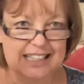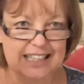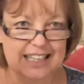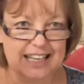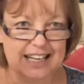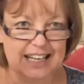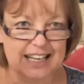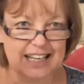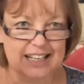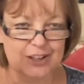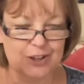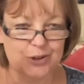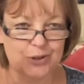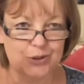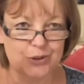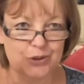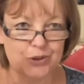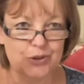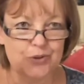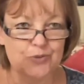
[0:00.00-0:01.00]
that
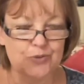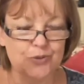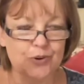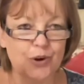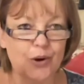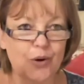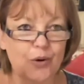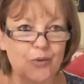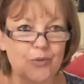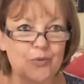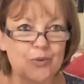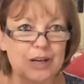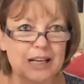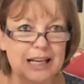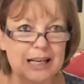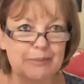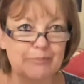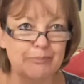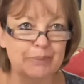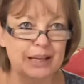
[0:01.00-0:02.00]
you've got
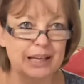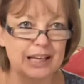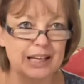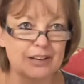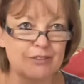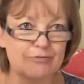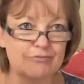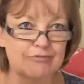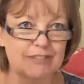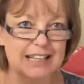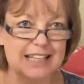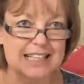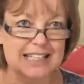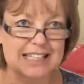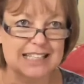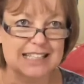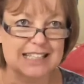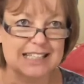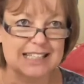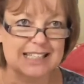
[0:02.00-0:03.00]
really big
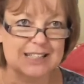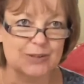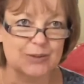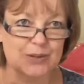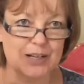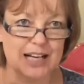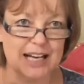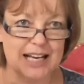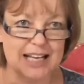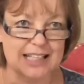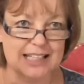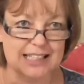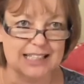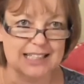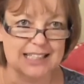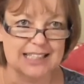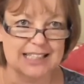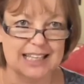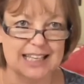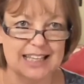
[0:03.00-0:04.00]
wrists or
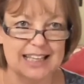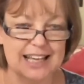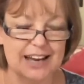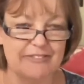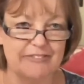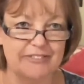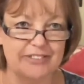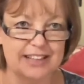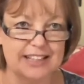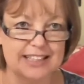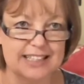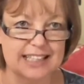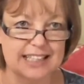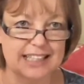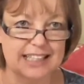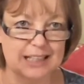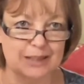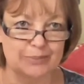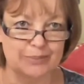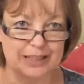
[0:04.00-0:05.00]
hands and that feels a
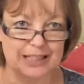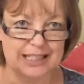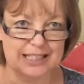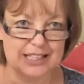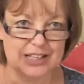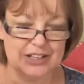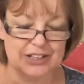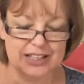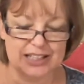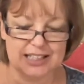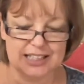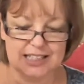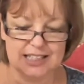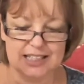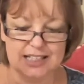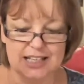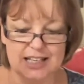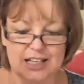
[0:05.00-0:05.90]
little bit tight,